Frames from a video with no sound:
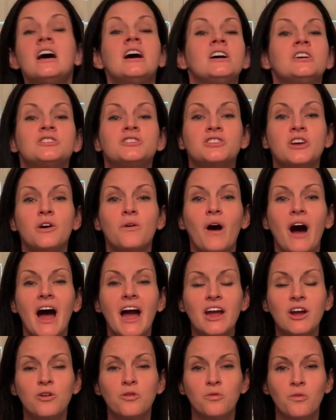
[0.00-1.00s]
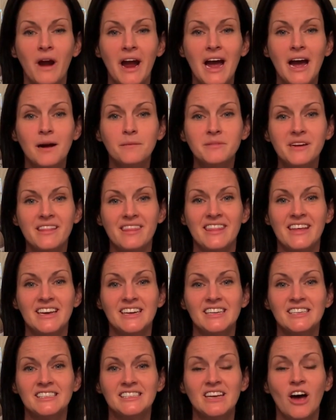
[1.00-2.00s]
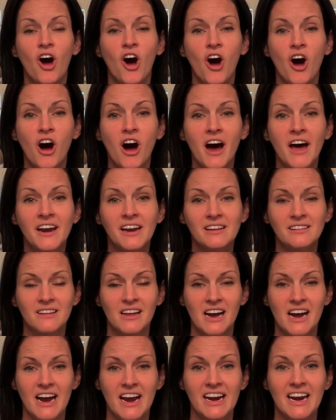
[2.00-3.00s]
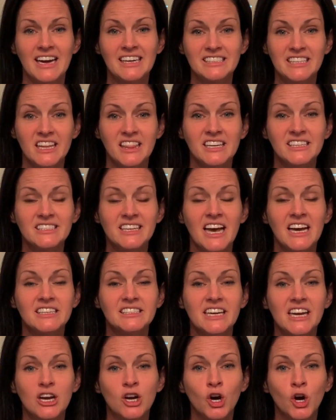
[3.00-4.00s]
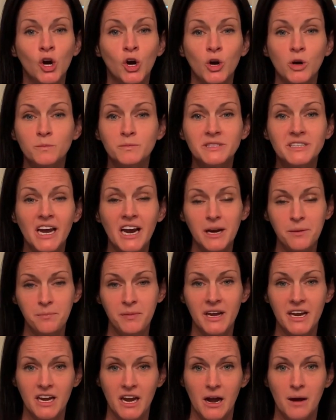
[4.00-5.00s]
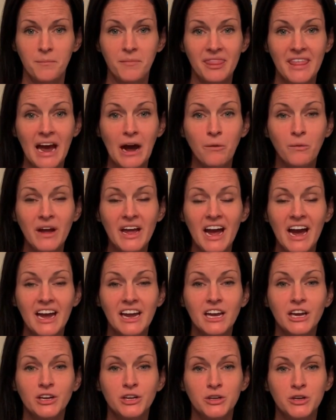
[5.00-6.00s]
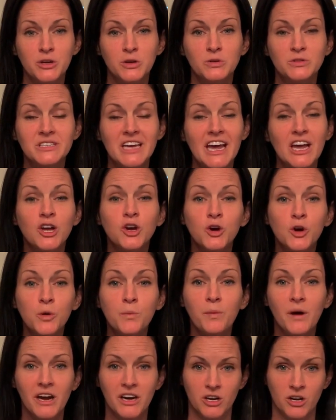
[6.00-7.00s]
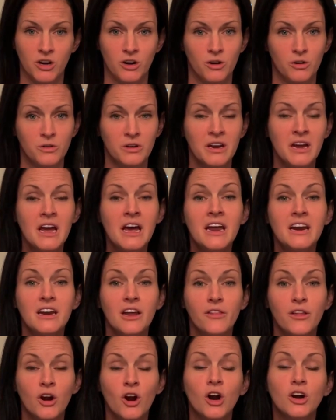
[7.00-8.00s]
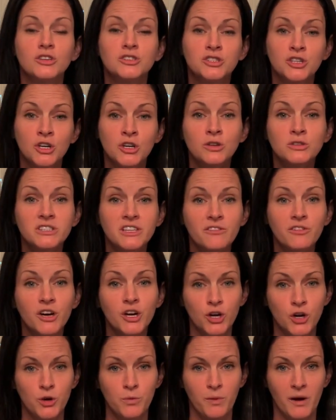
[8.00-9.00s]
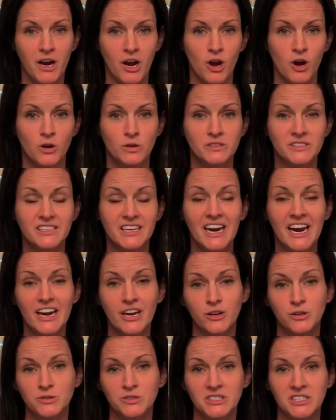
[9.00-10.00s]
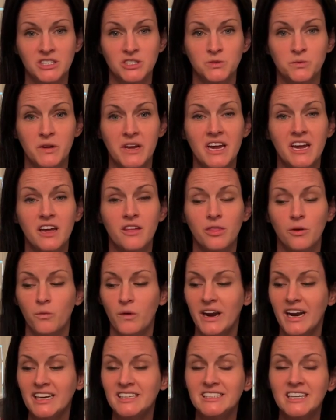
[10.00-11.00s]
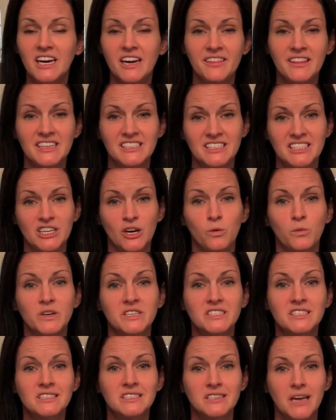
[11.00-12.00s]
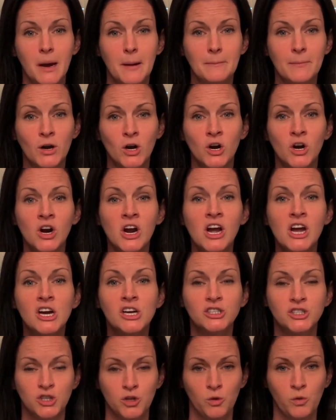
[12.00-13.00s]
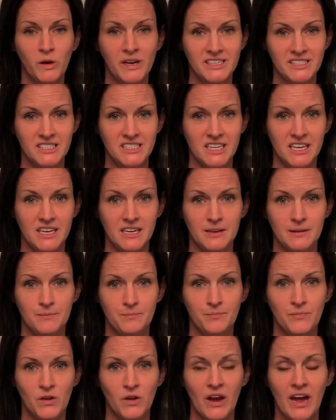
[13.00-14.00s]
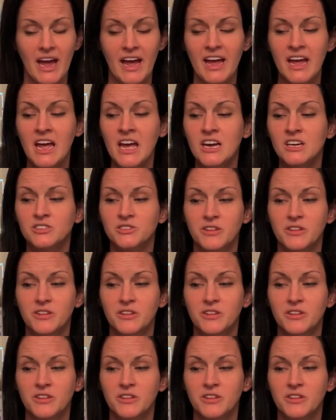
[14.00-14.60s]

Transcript: So I grabbed this online. I did this as a curbside pickup. That way I could use a coupon code. Now there are 2 different coupon codes that I used this week. The one I did on this deal was Summer 20. Okay, so